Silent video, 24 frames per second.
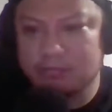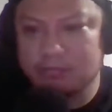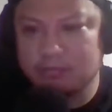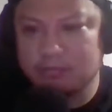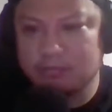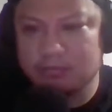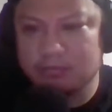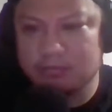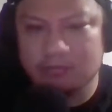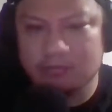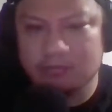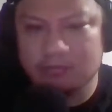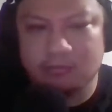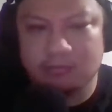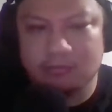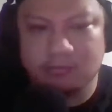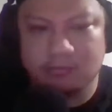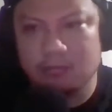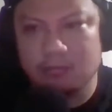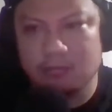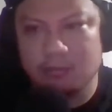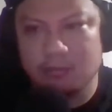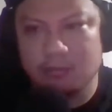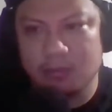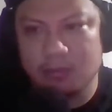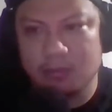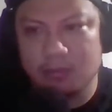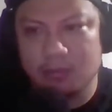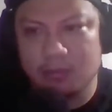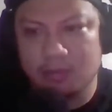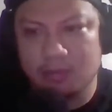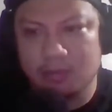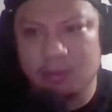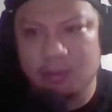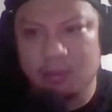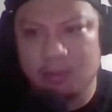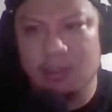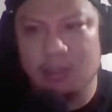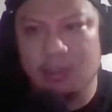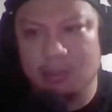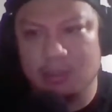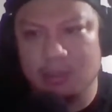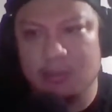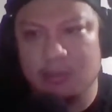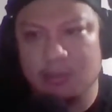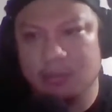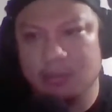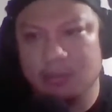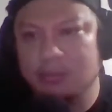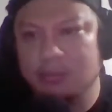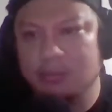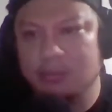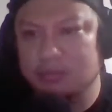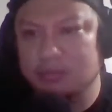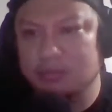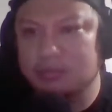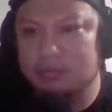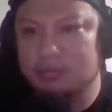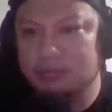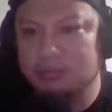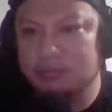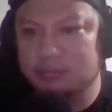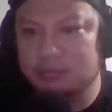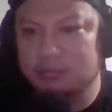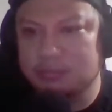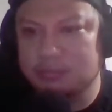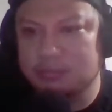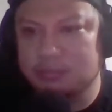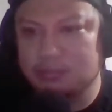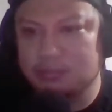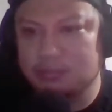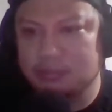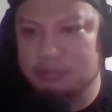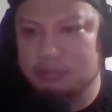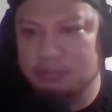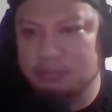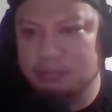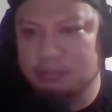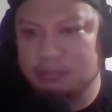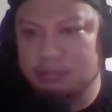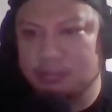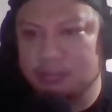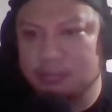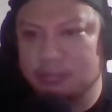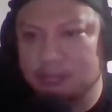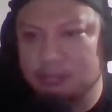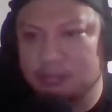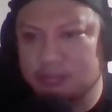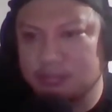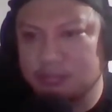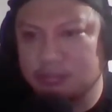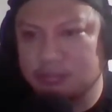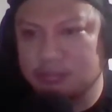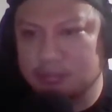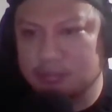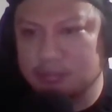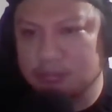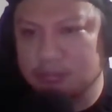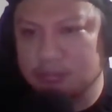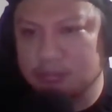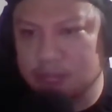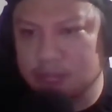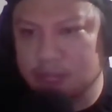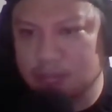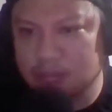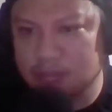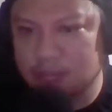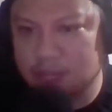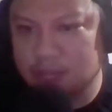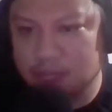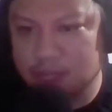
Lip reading: (silent)